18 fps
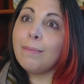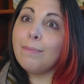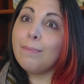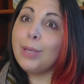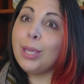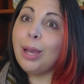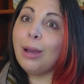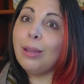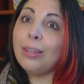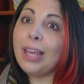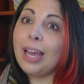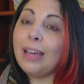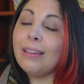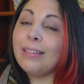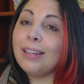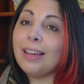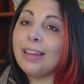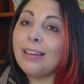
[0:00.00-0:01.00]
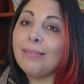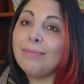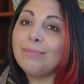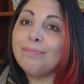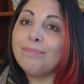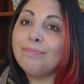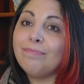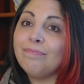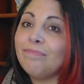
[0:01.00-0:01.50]
Beyond that,
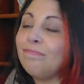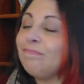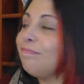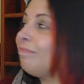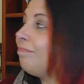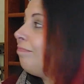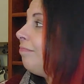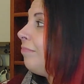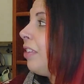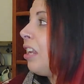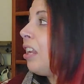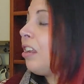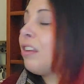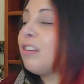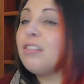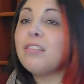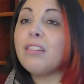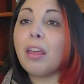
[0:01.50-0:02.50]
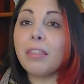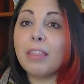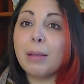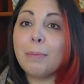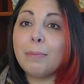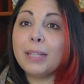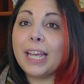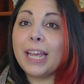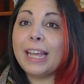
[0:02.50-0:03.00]

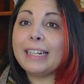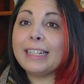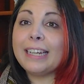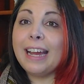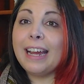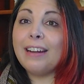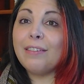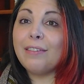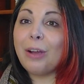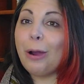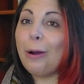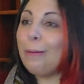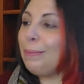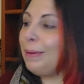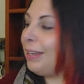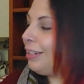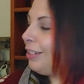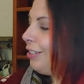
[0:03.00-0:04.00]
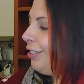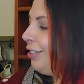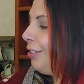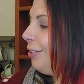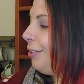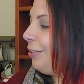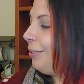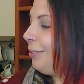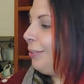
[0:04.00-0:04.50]
nothing planned, kind of open
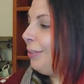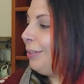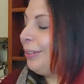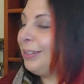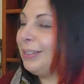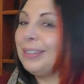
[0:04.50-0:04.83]
to